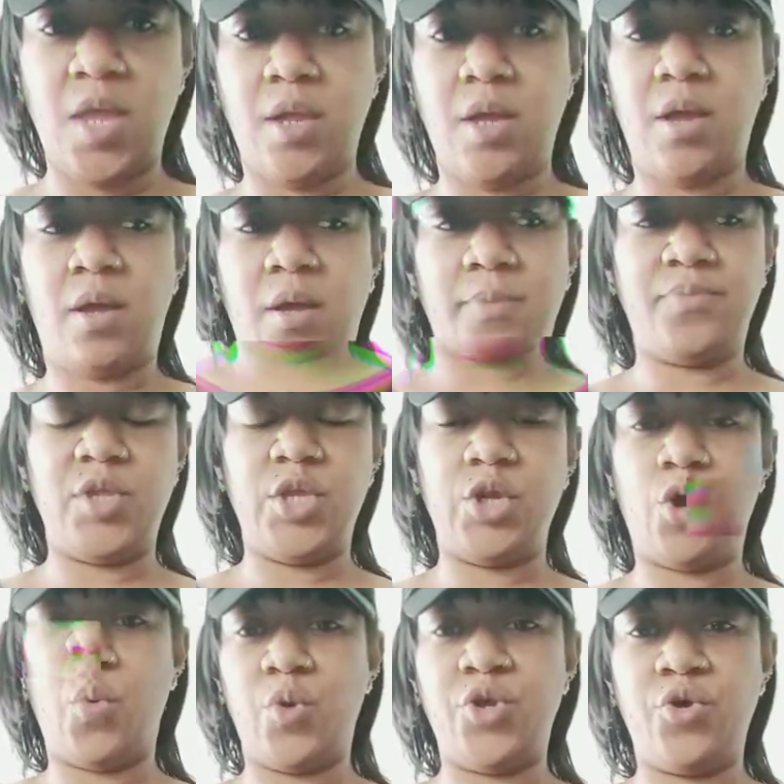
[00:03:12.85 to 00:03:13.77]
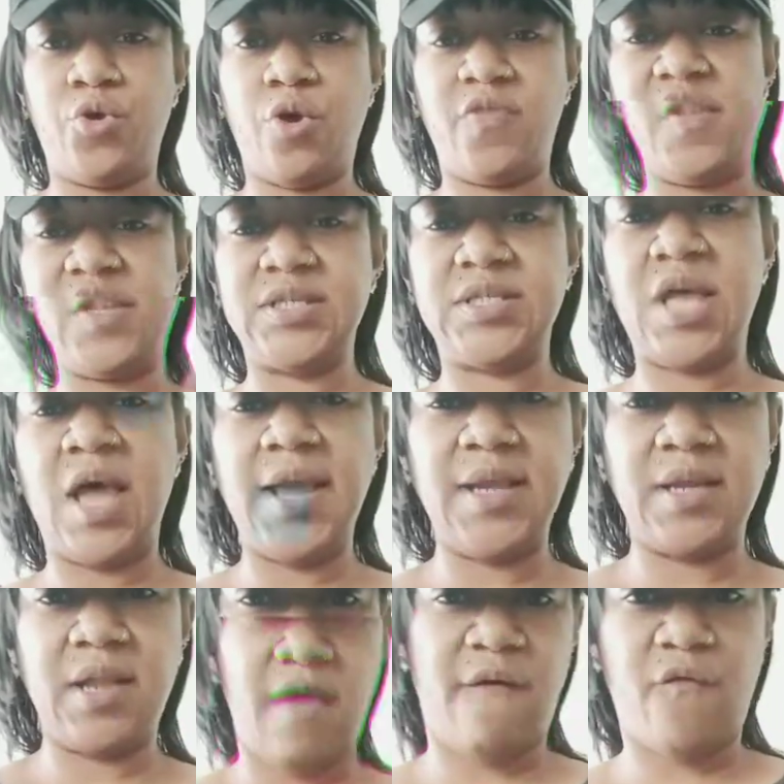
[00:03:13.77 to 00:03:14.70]
Um, you know, when you're on the site
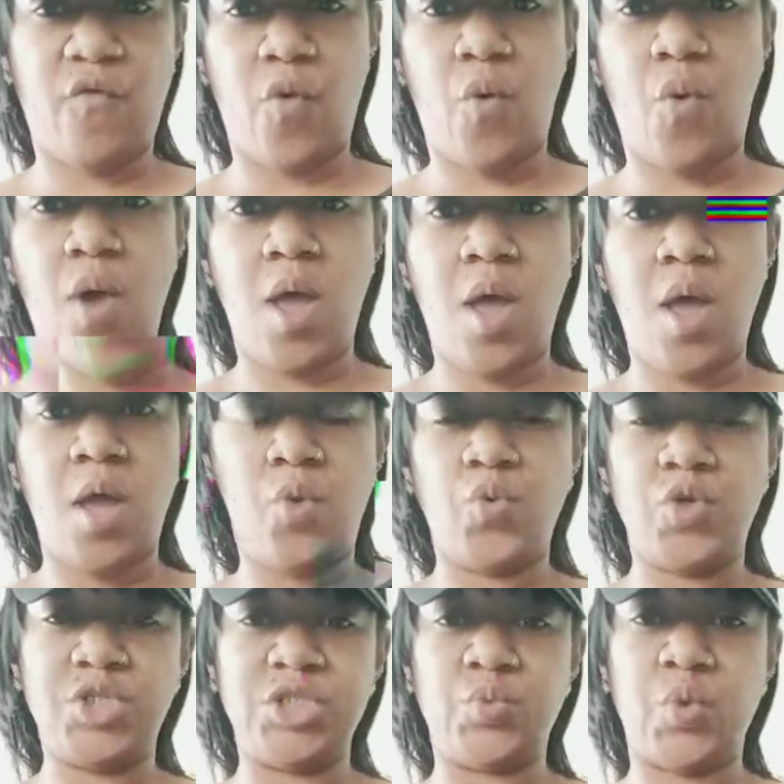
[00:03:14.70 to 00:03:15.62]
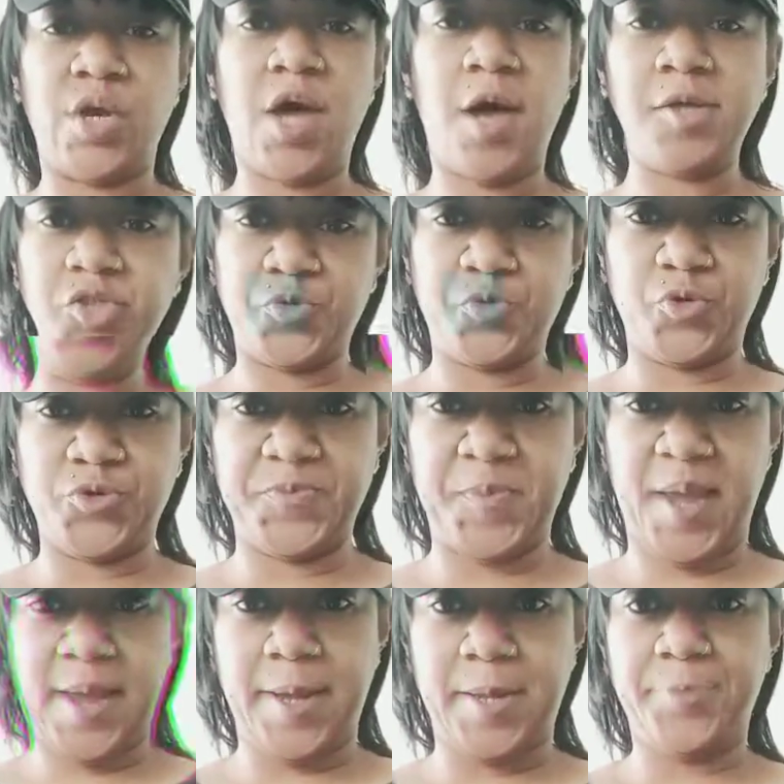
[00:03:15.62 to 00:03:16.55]
level, which is what customers
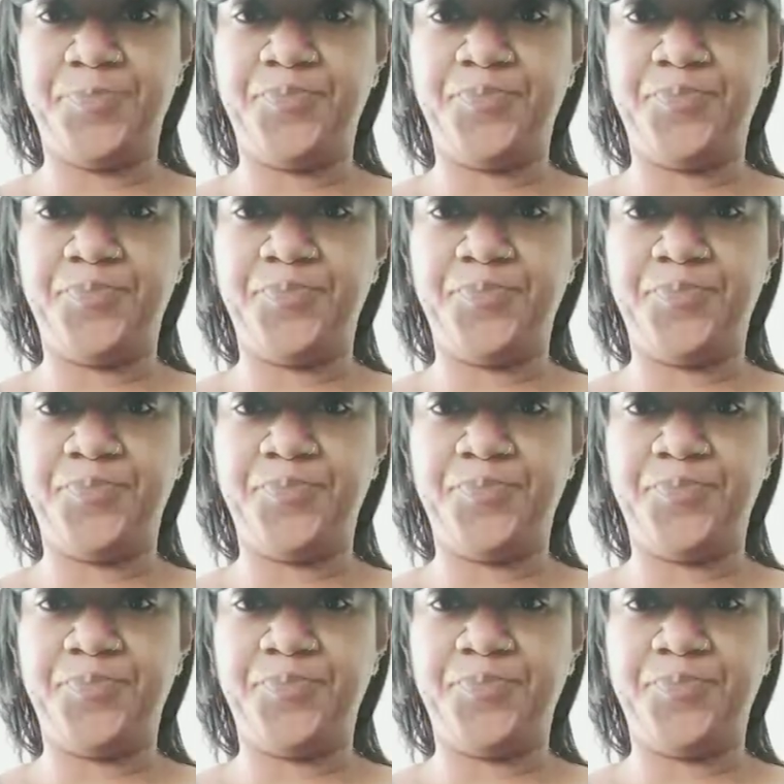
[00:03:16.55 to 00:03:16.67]
pay,